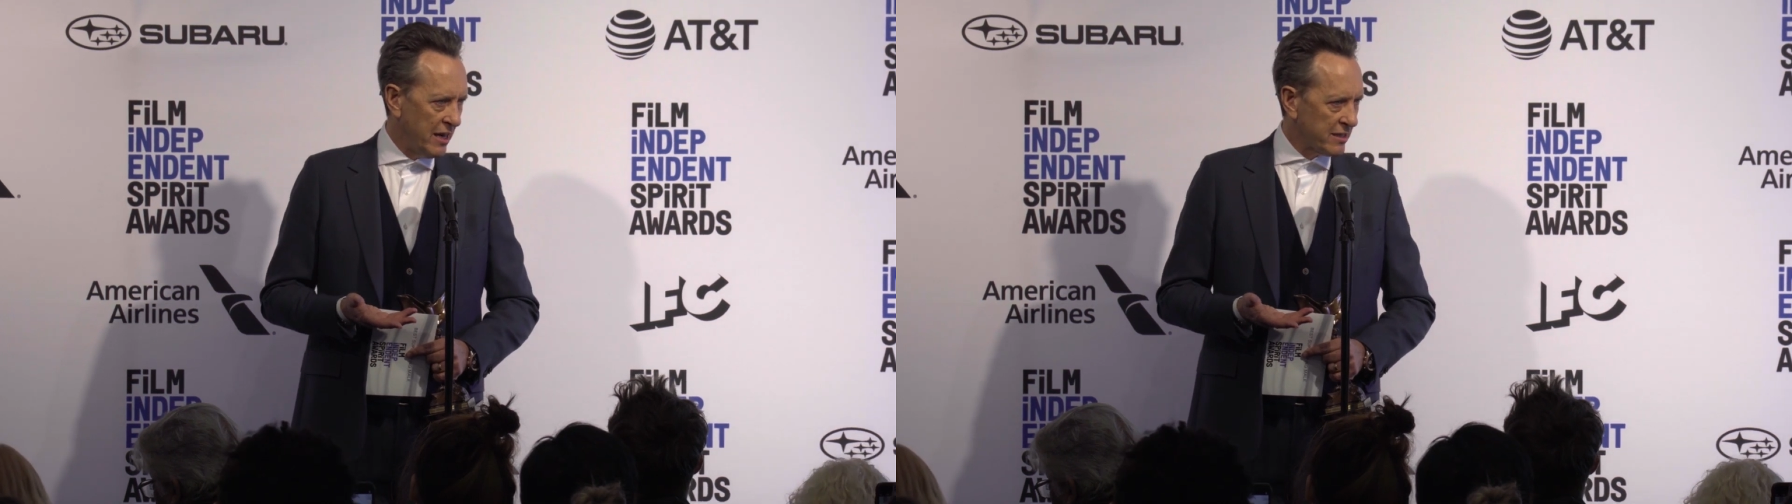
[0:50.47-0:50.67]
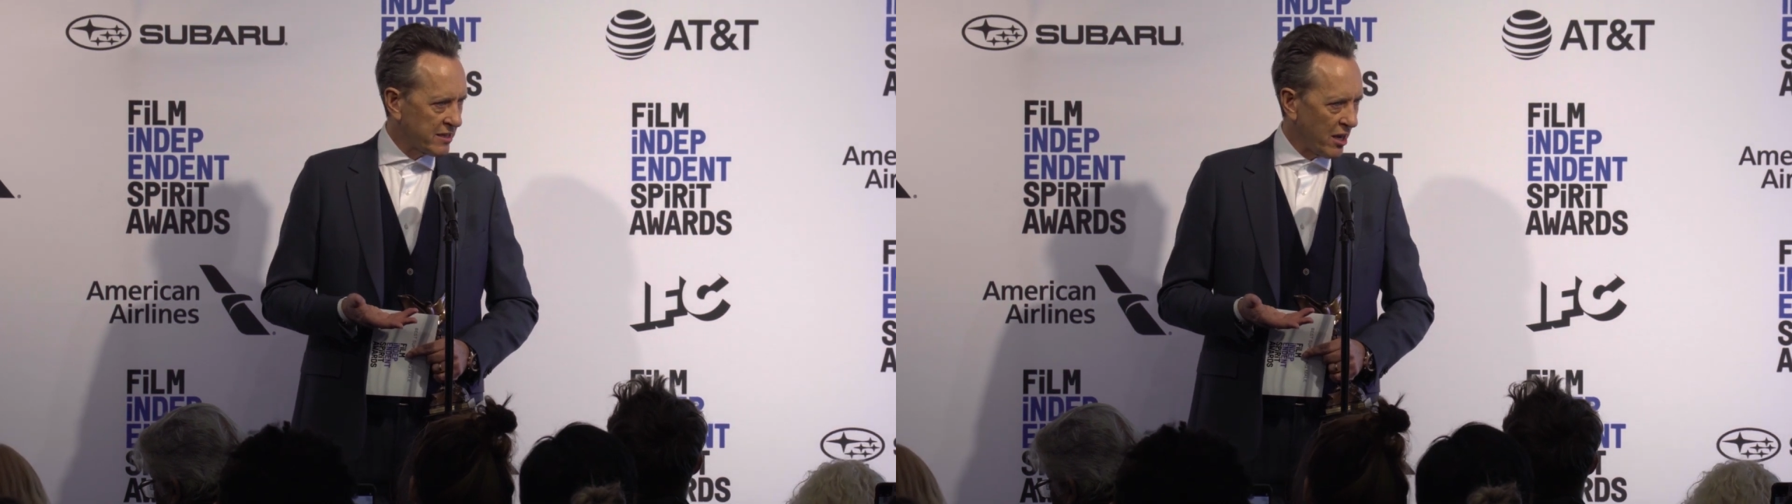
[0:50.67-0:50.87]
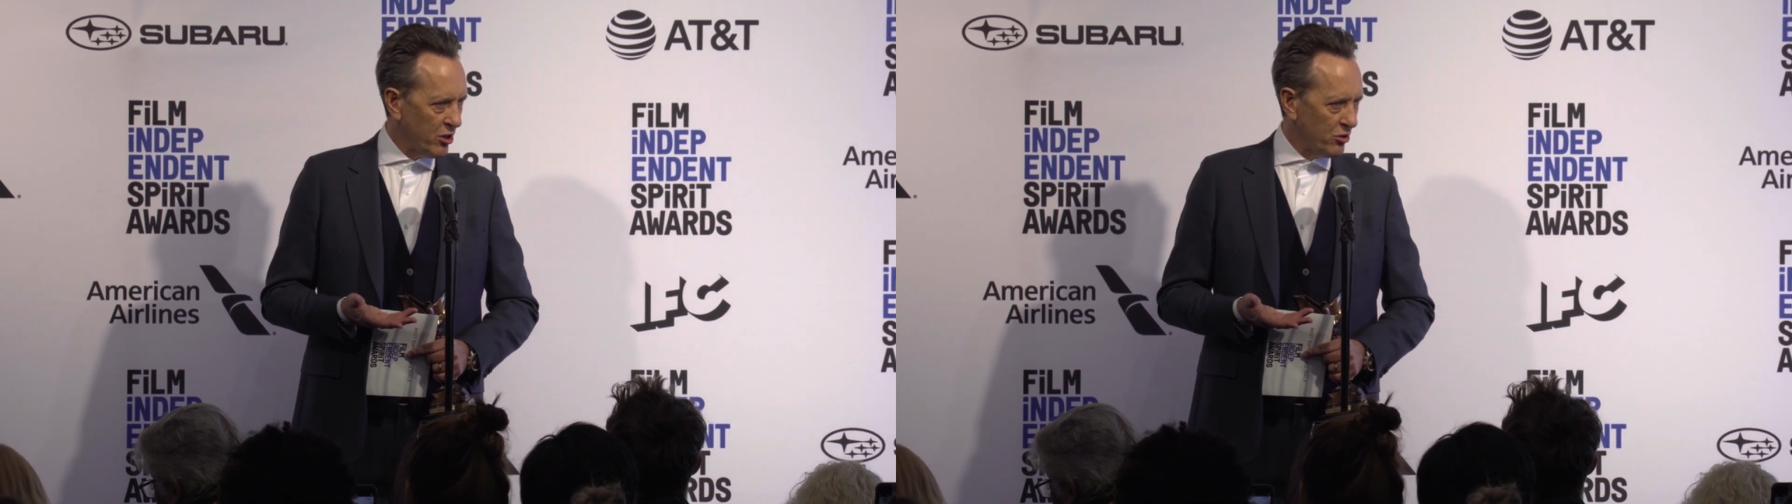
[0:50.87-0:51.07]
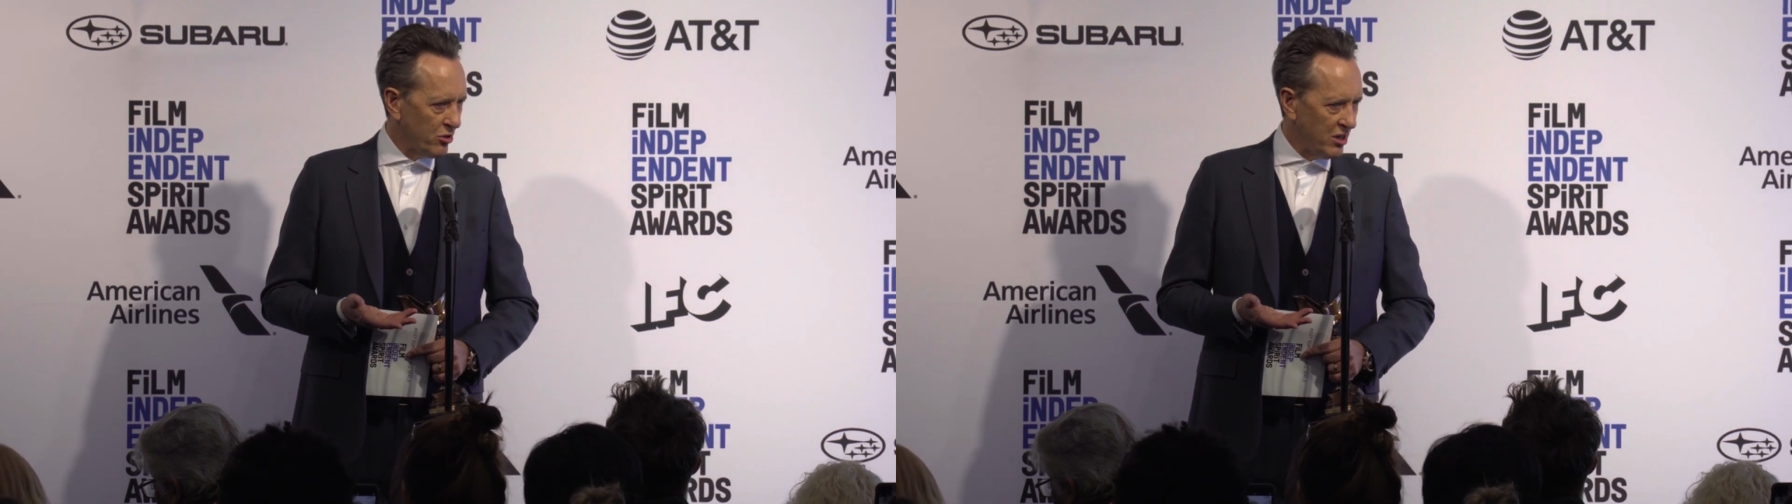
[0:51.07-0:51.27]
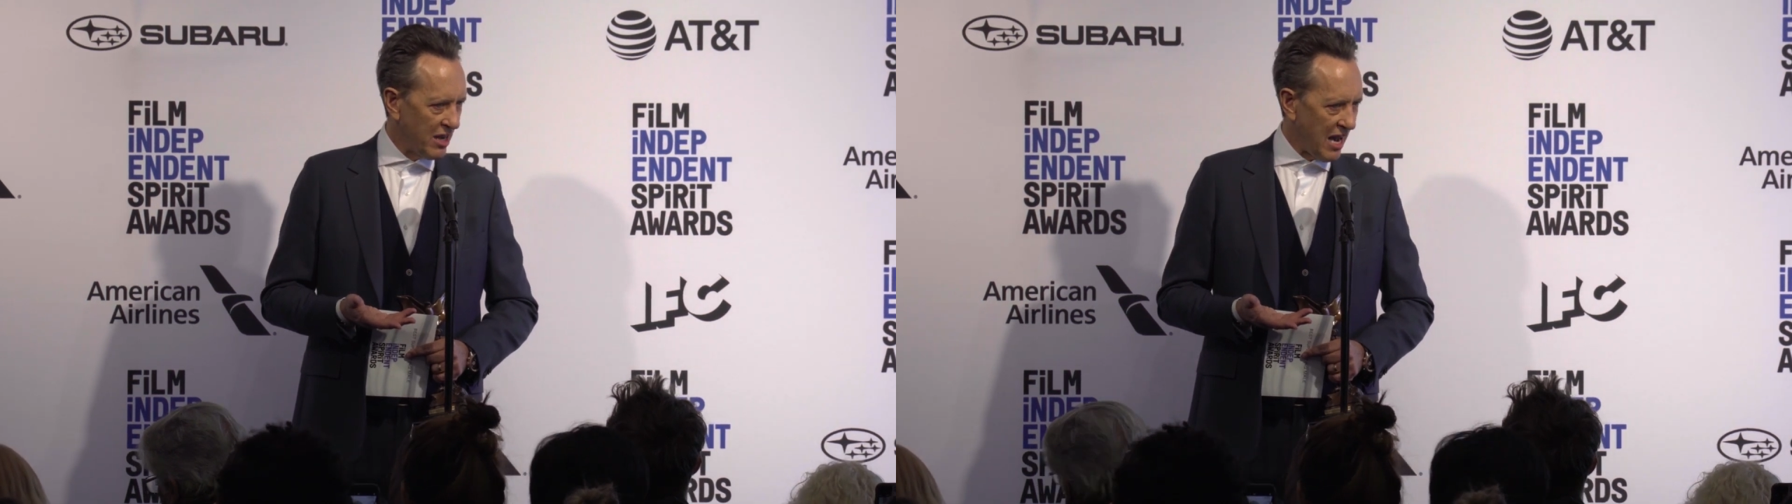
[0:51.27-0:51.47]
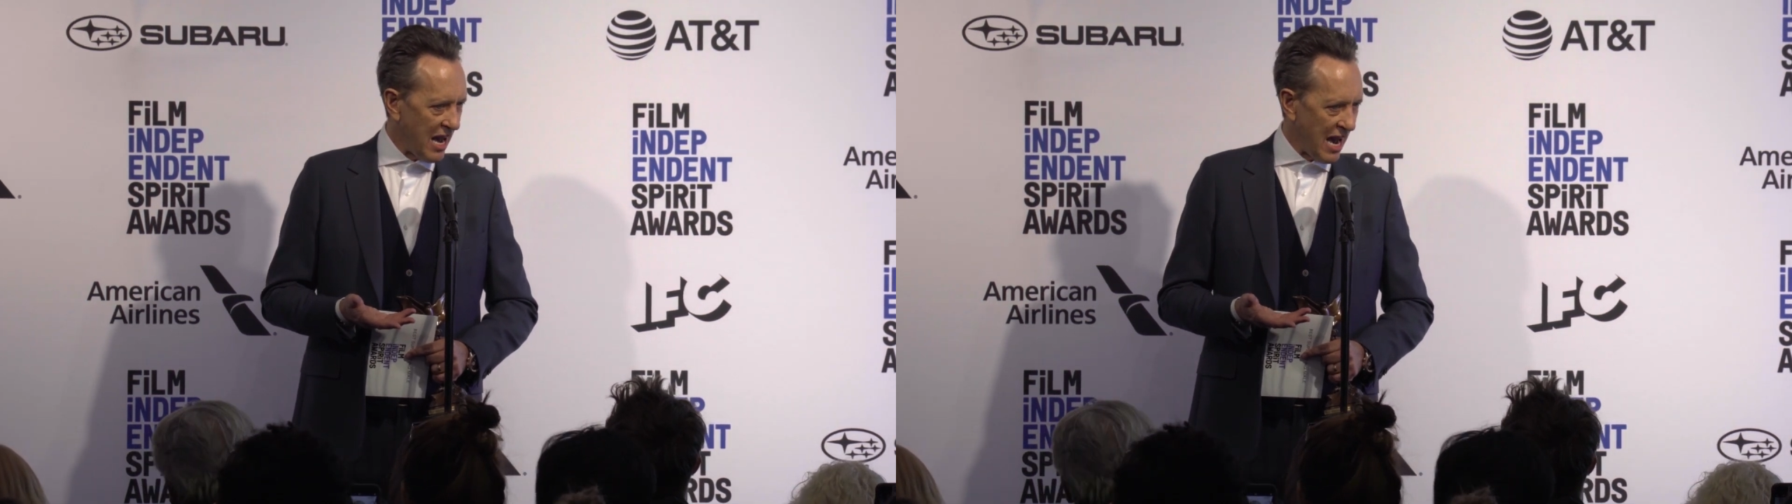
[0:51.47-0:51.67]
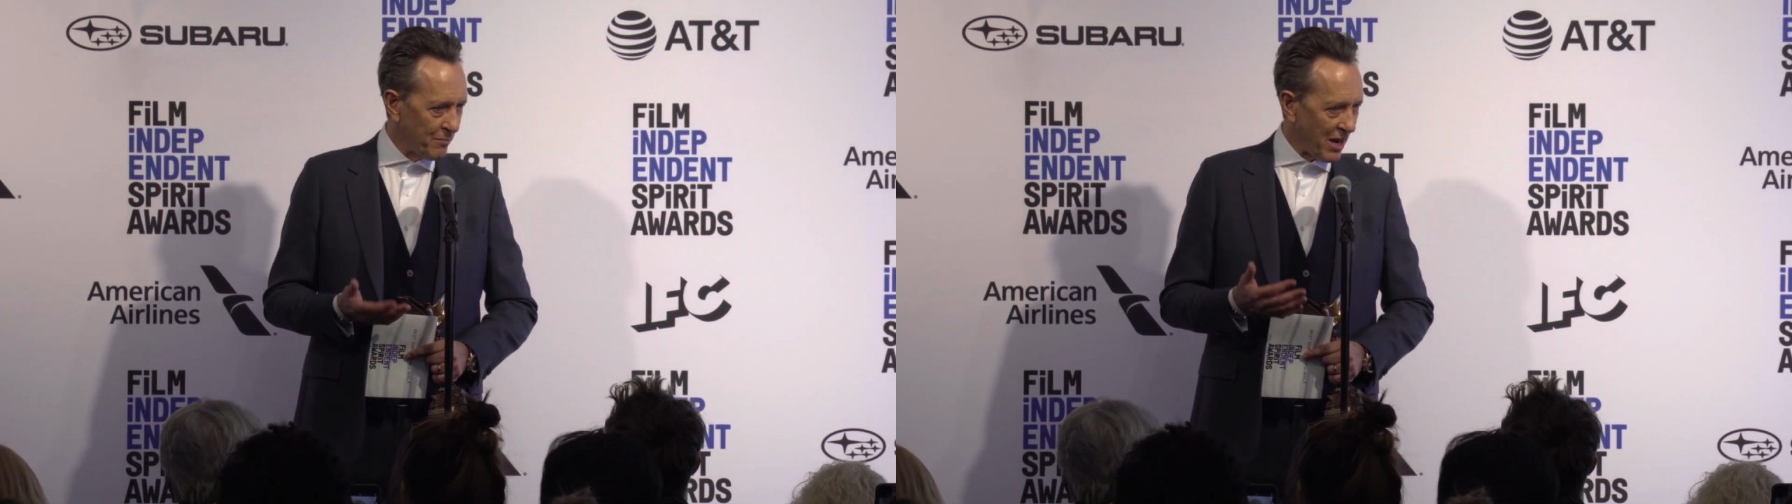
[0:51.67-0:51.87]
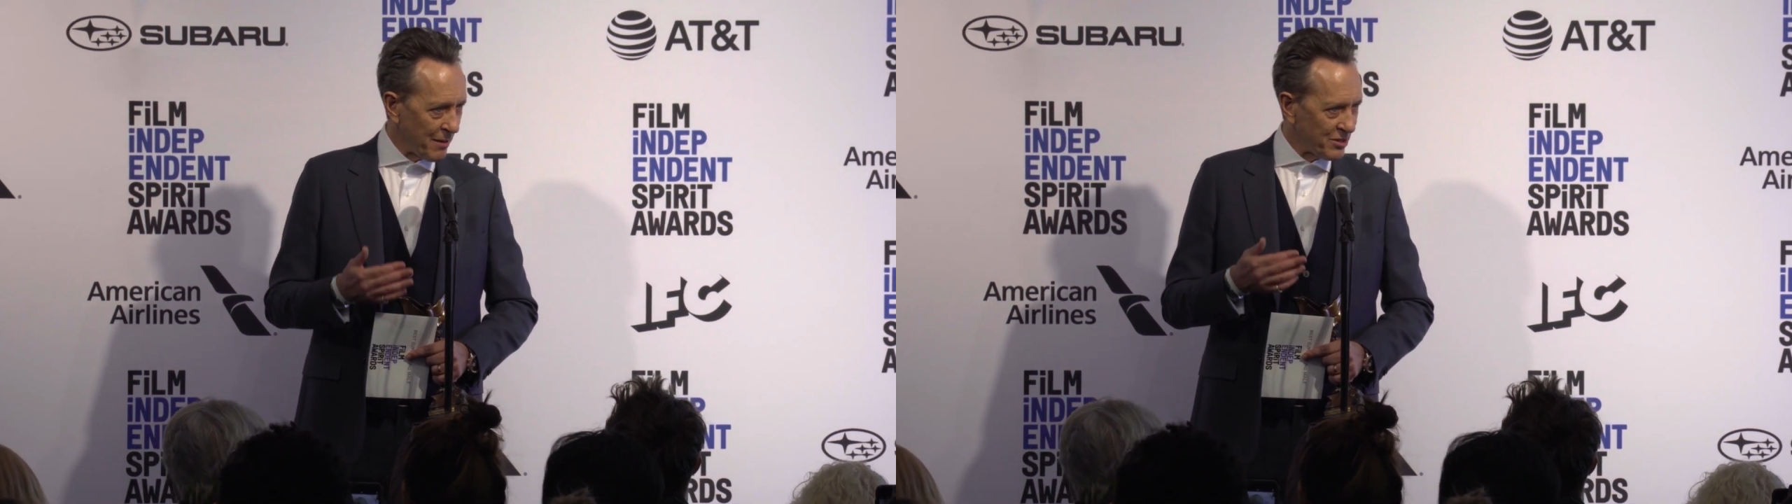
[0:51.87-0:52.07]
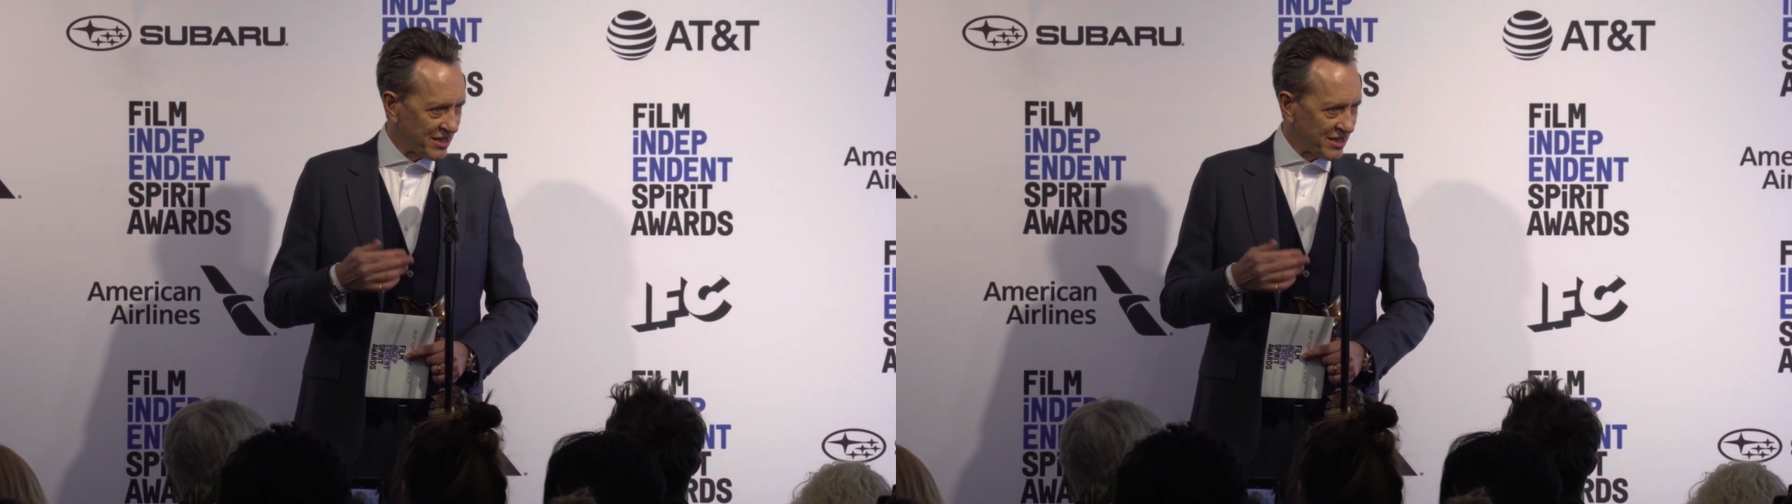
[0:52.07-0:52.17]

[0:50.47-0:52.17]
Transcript: So I'm